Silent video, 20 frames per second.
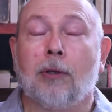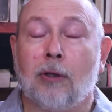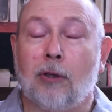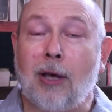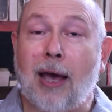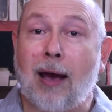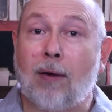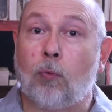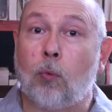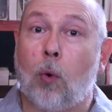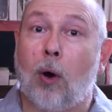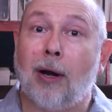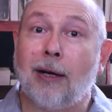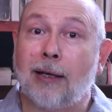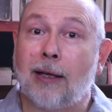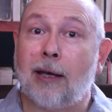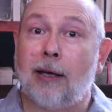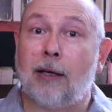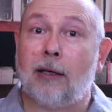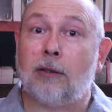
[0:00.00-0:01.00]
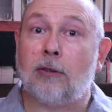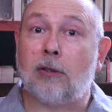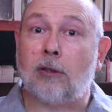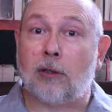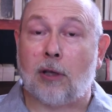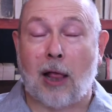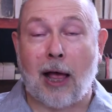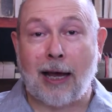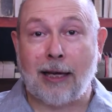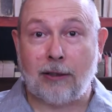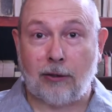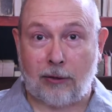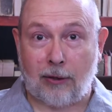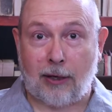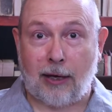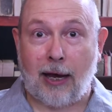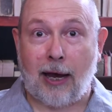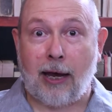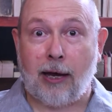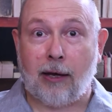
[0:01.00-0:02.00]
You have one kid slice the
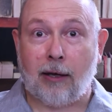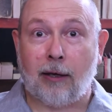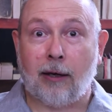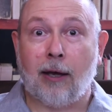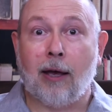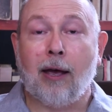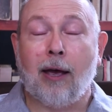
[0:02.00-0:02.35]
cake,